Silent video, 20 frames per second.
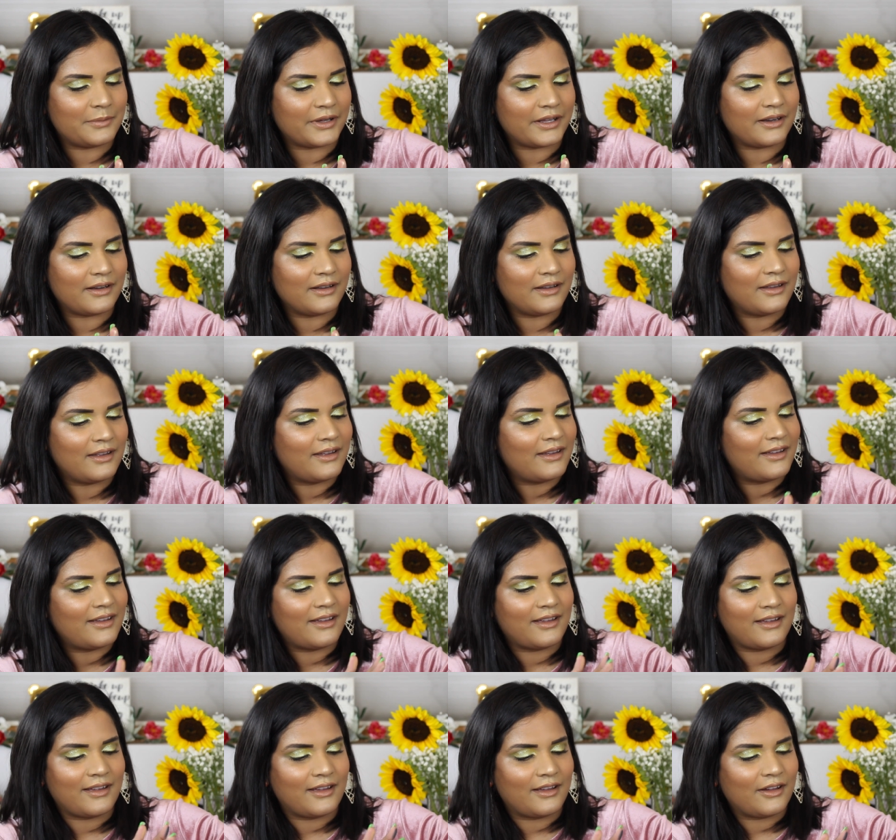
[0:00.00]
But
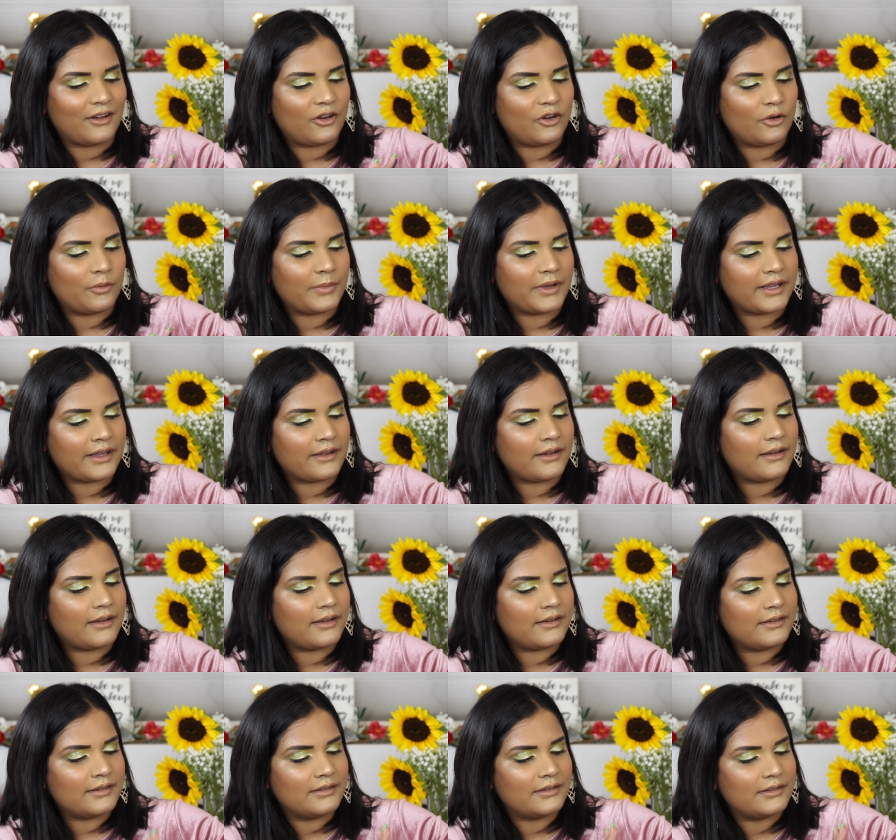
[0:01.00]
oh my
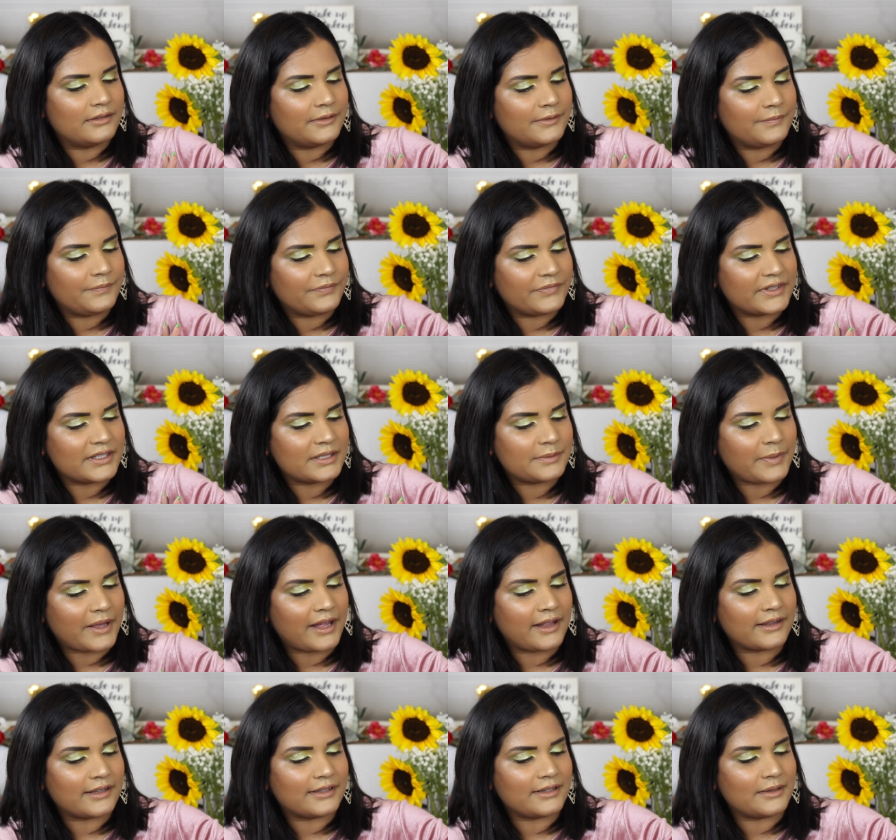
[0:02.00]
God, this
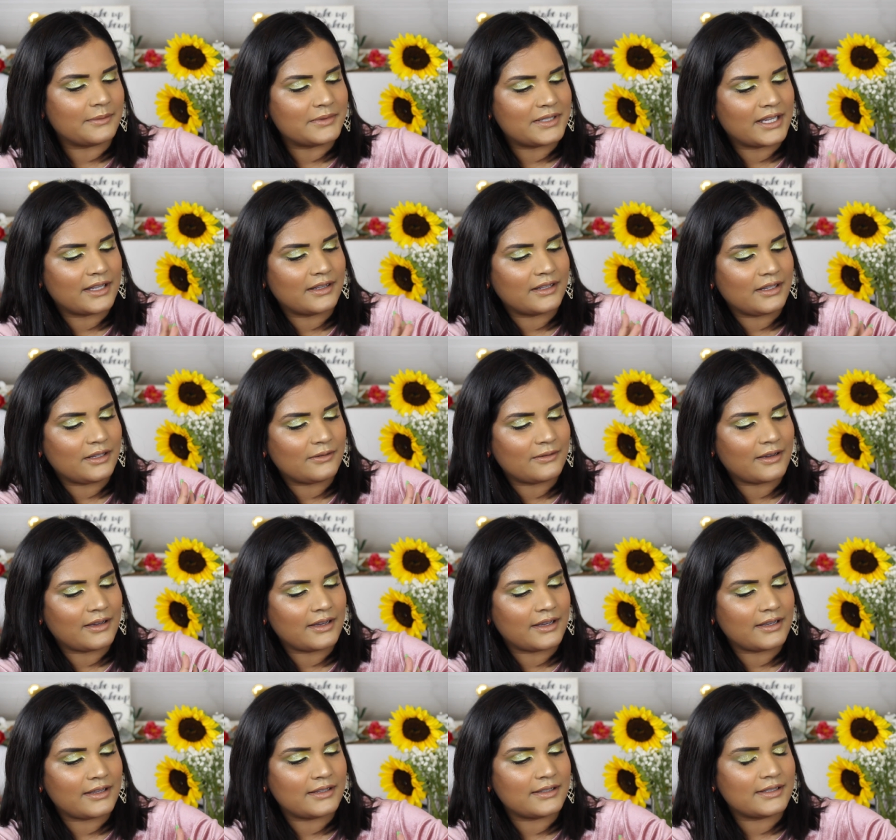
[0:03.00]
palette, I'm telling you
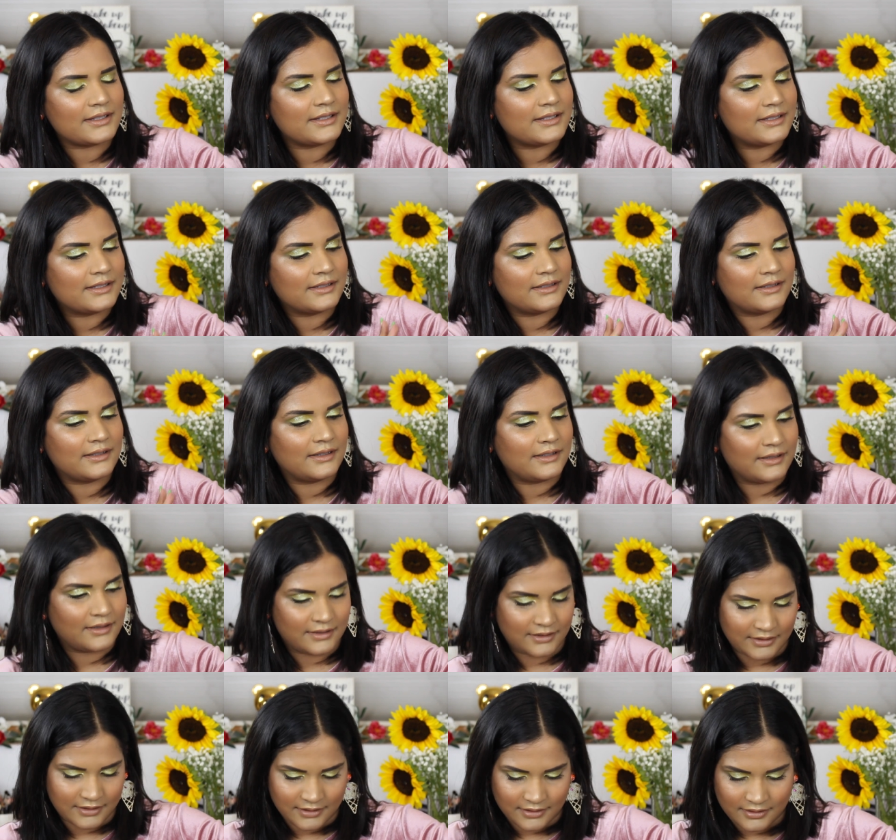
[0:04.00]
guys,
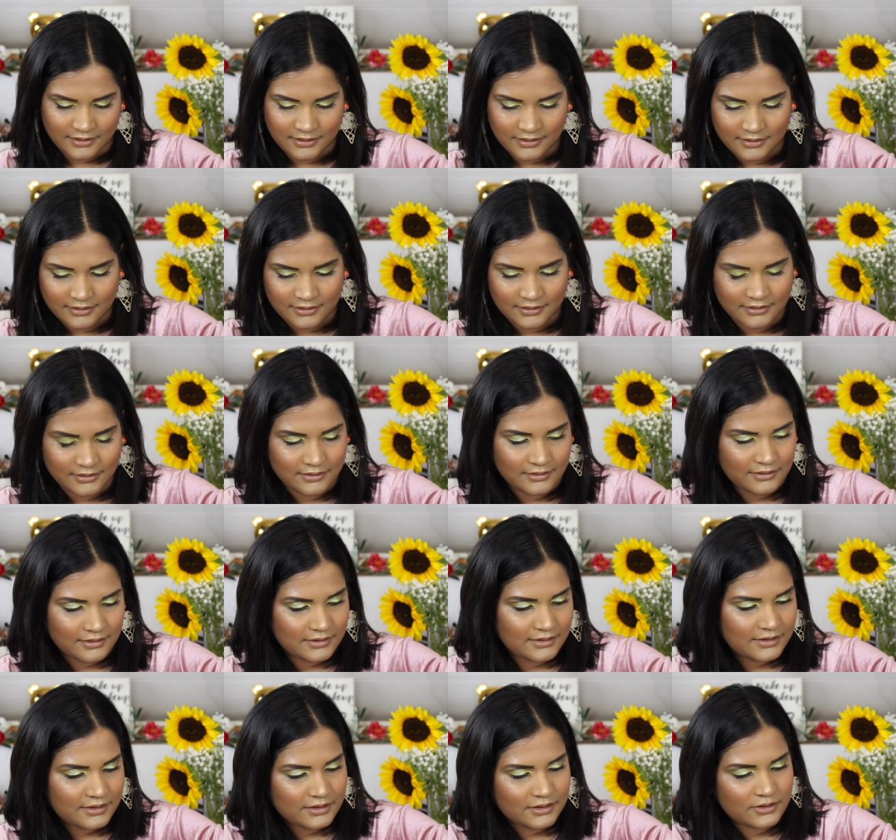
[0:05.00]

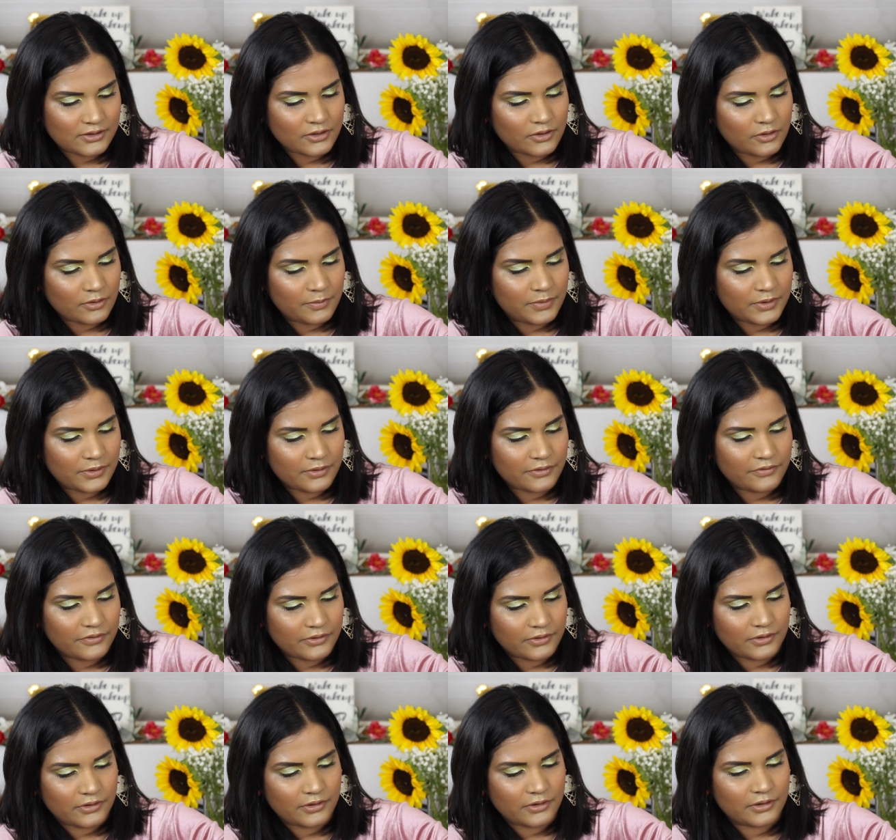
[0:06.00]
it's so
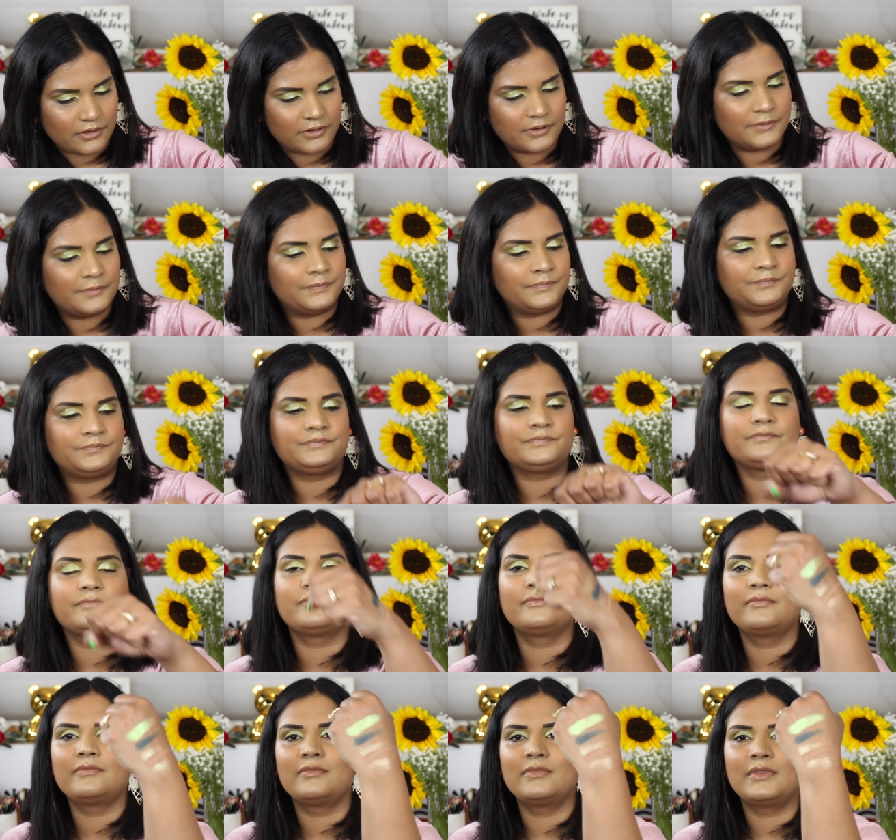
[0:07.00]
beautiful.
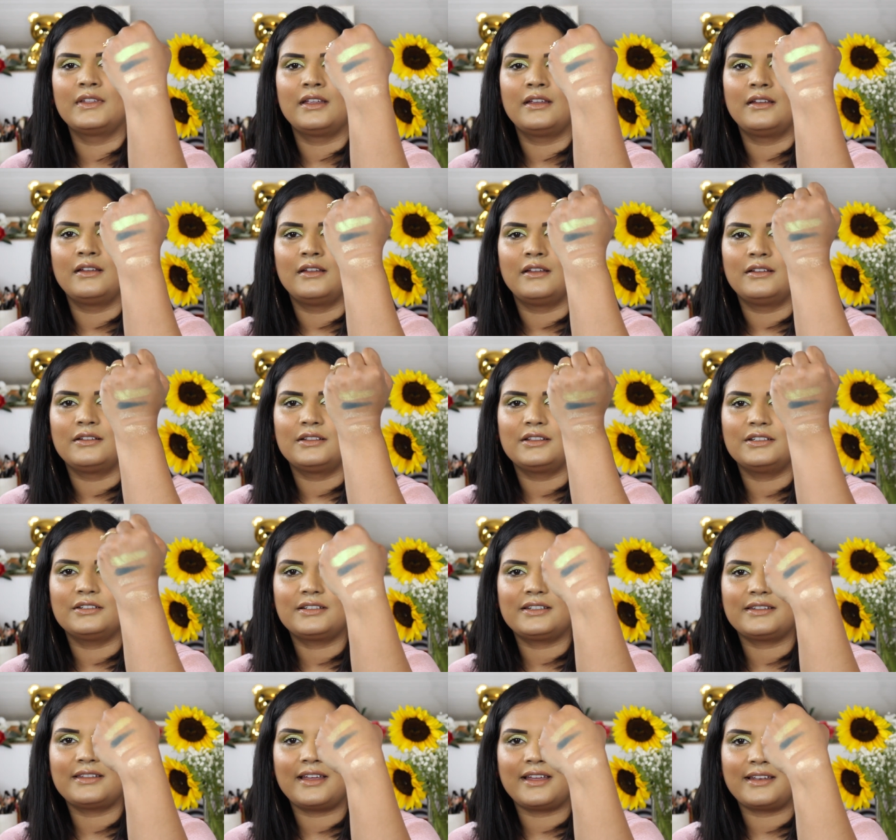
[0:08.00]

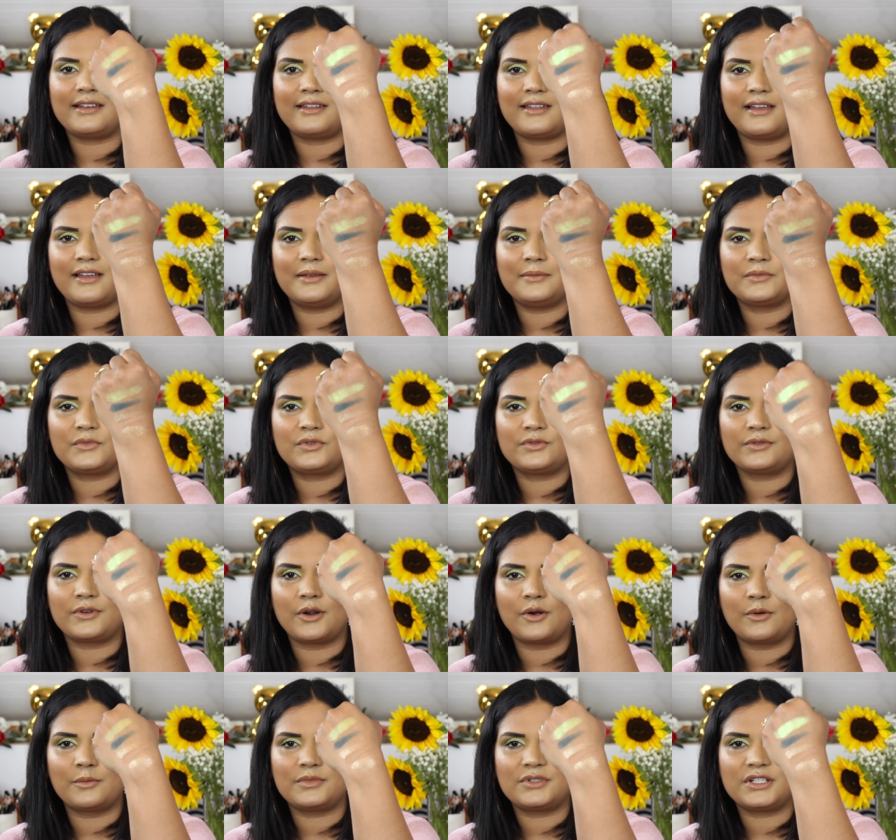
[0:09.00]
Look at that lime
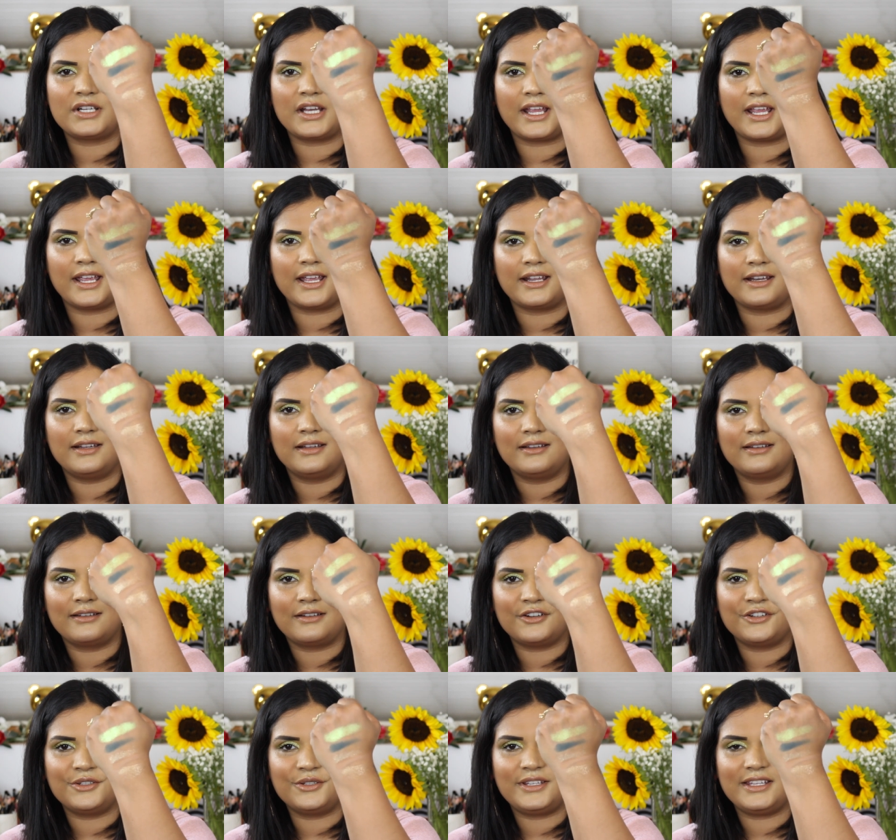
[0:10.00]
chrome shade.
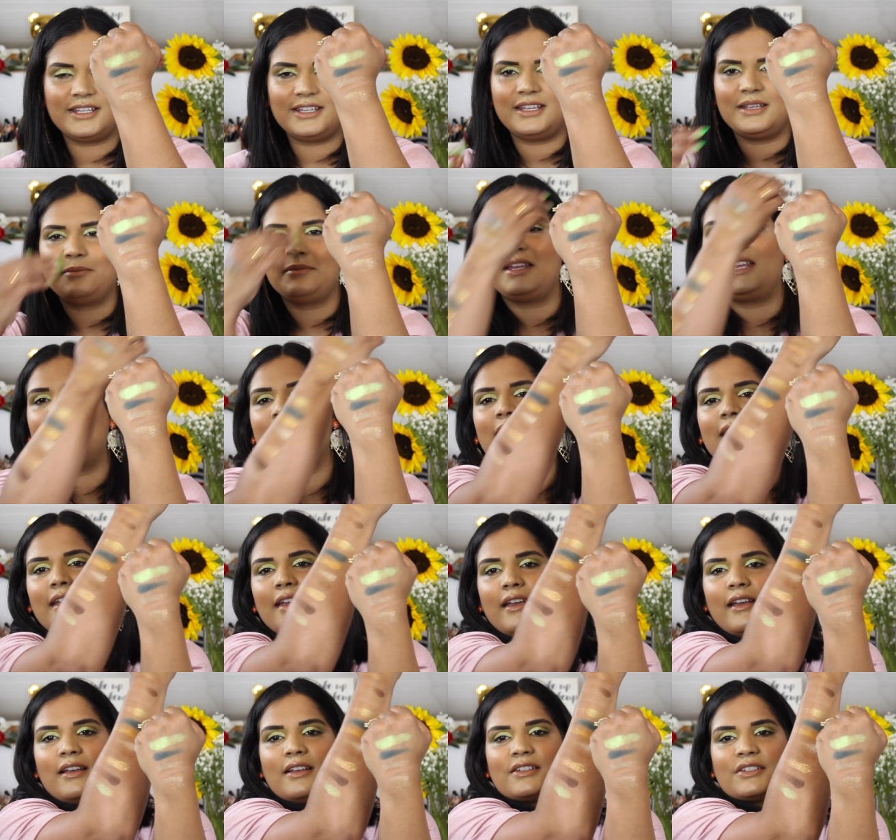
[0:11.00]
Are you kidding me?
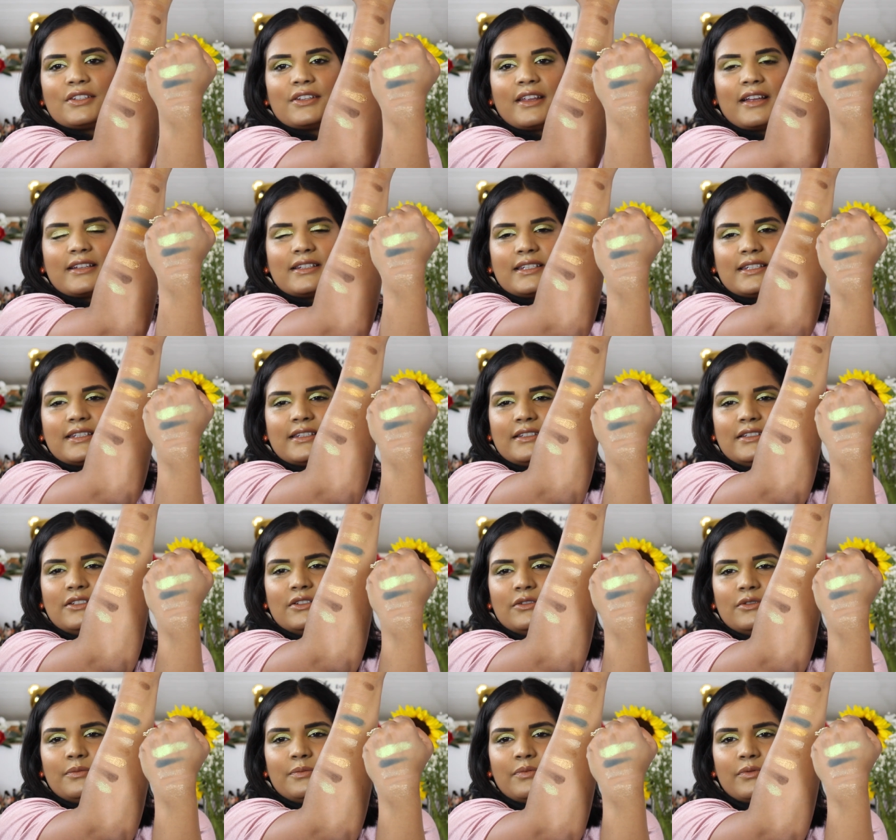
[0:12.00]
So that's the
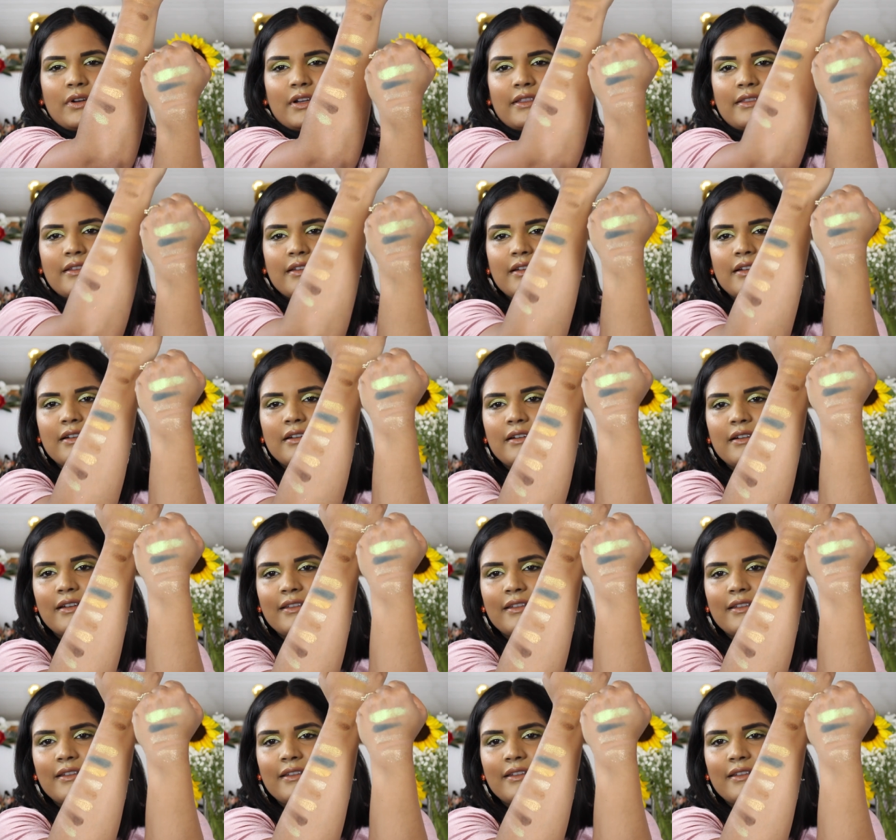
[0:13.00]
dupe right there.